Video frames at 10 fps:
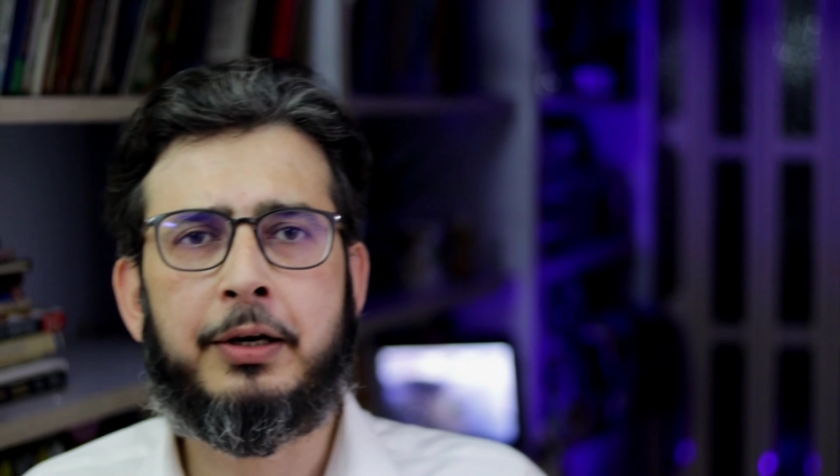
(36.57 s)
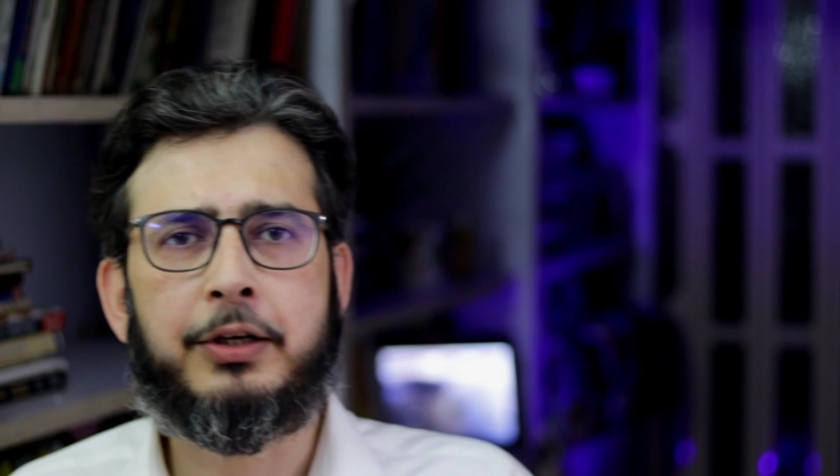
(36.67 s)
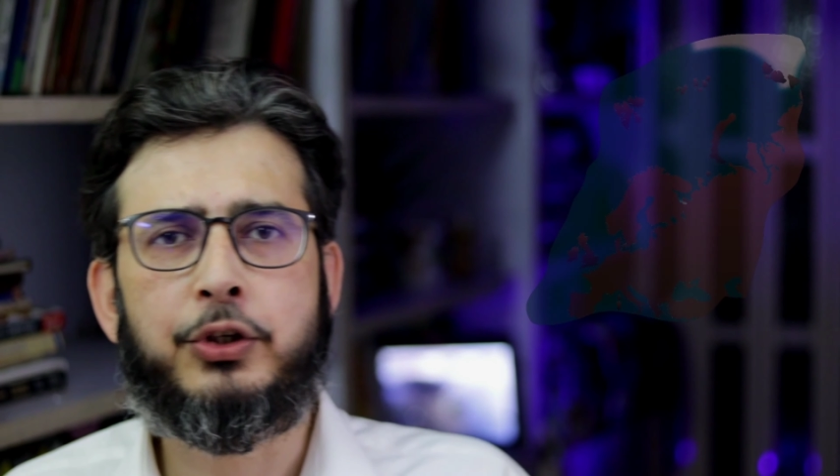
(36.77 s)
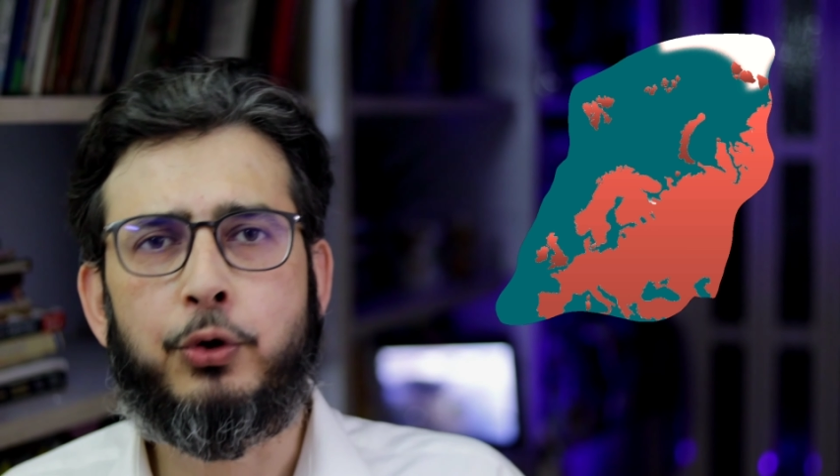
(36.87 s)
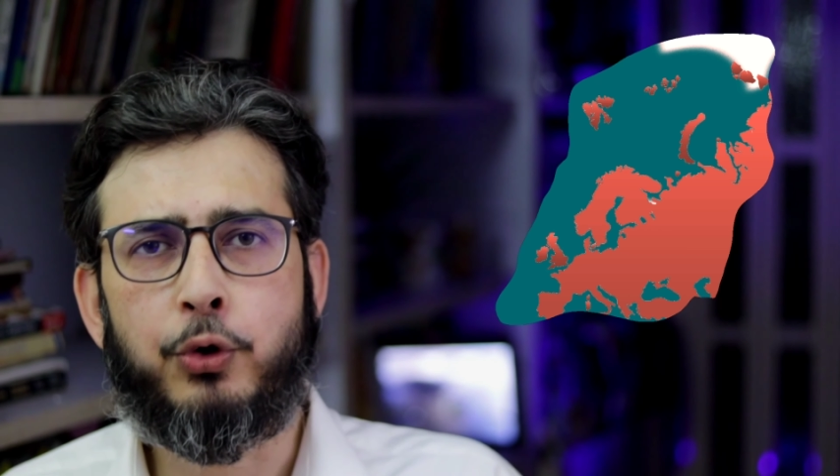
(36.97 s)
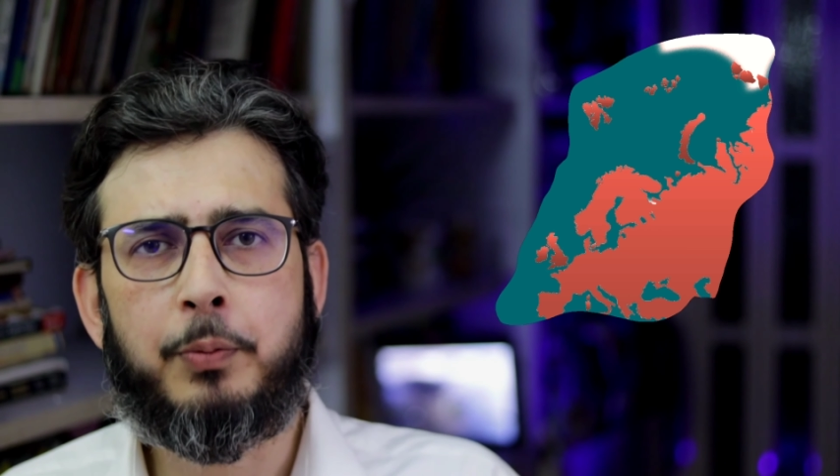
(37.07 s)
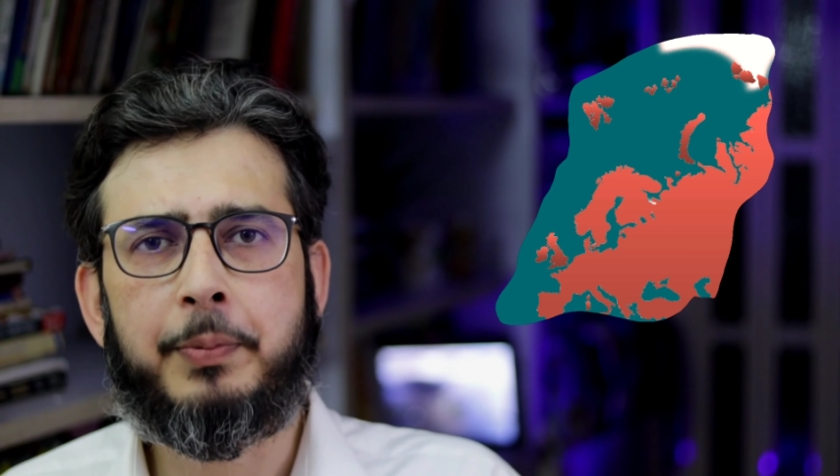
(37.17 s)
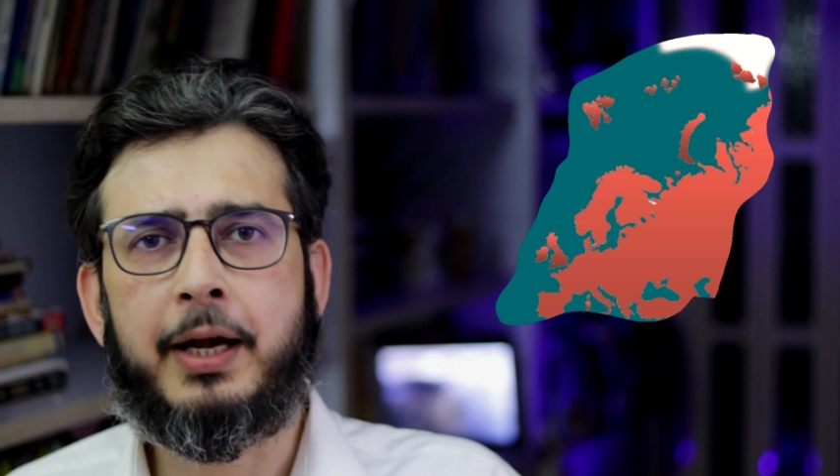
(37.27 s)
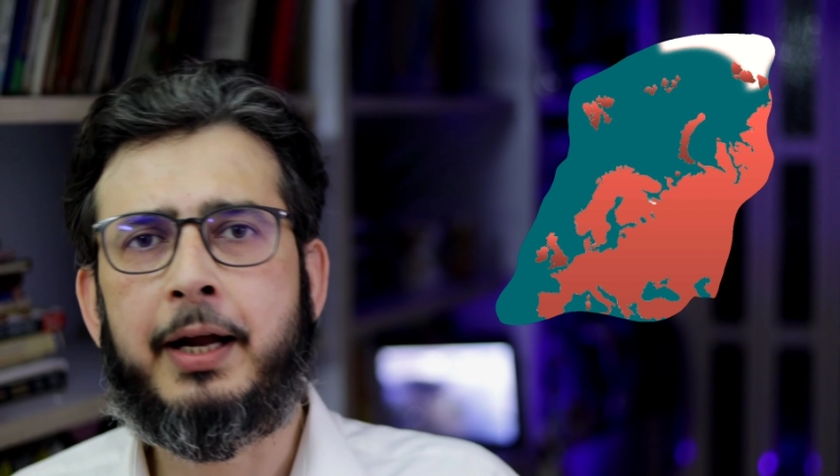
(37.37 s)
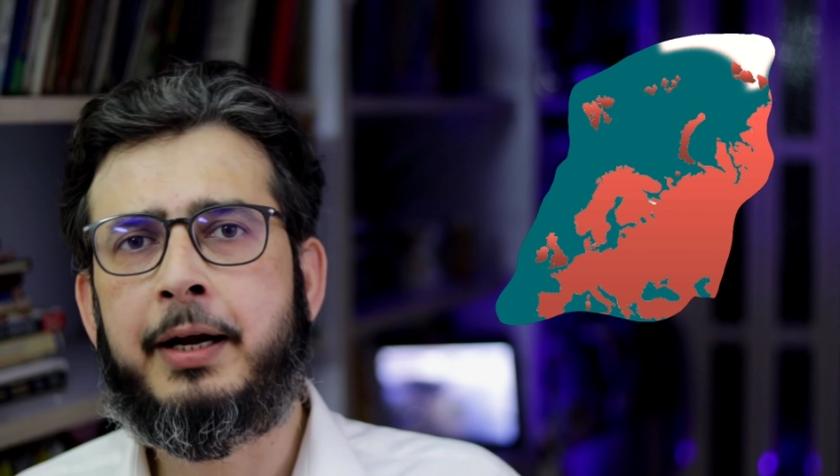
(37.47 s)
in
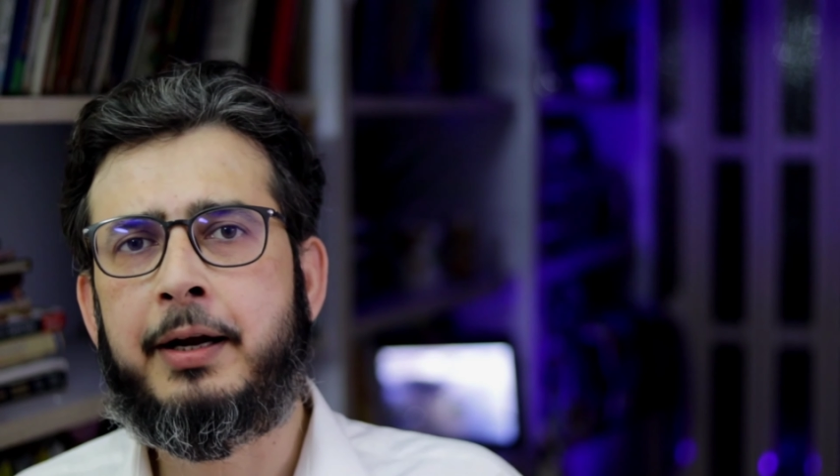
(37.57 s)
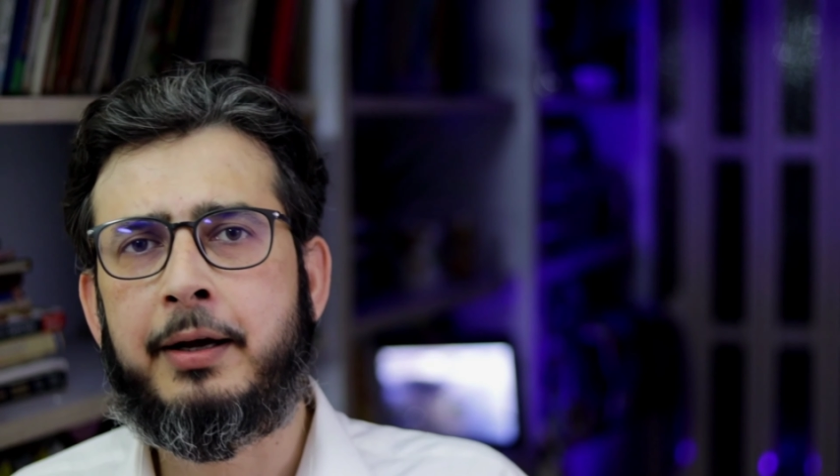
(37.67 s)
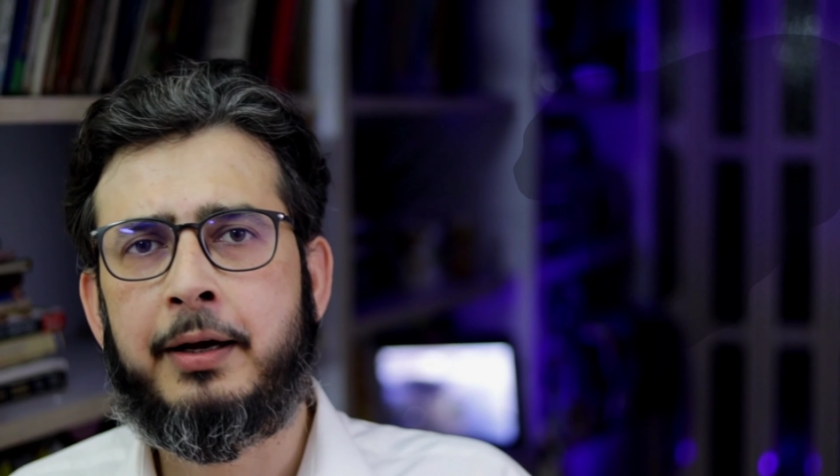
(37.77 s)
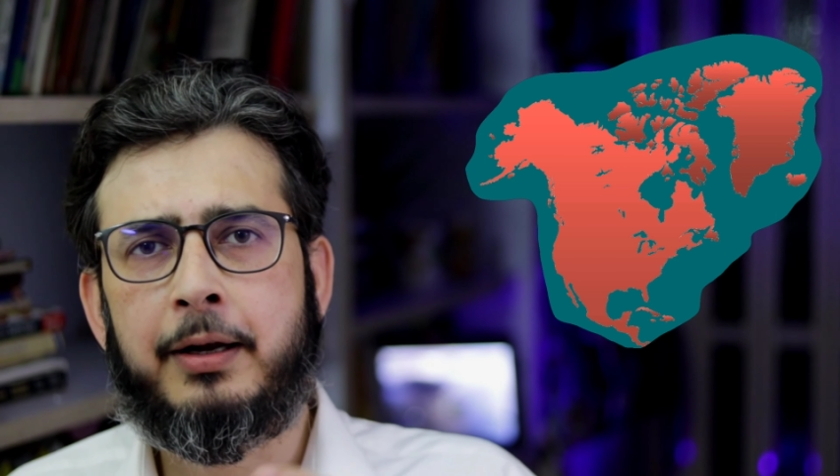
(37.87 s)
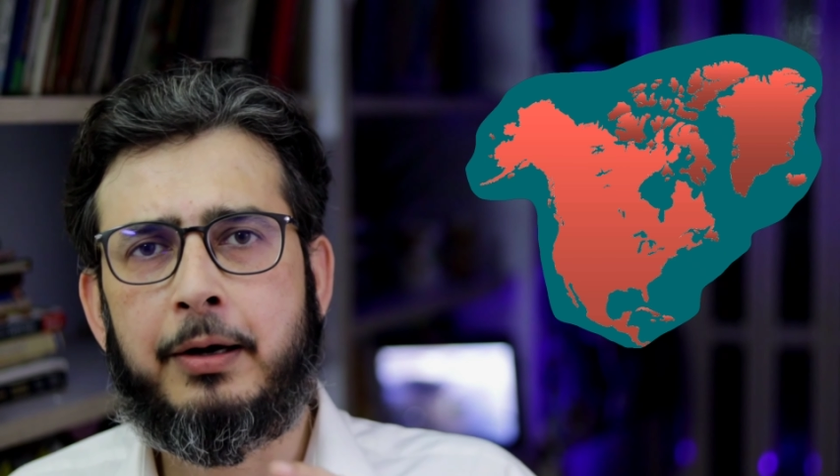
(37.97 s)
Europe and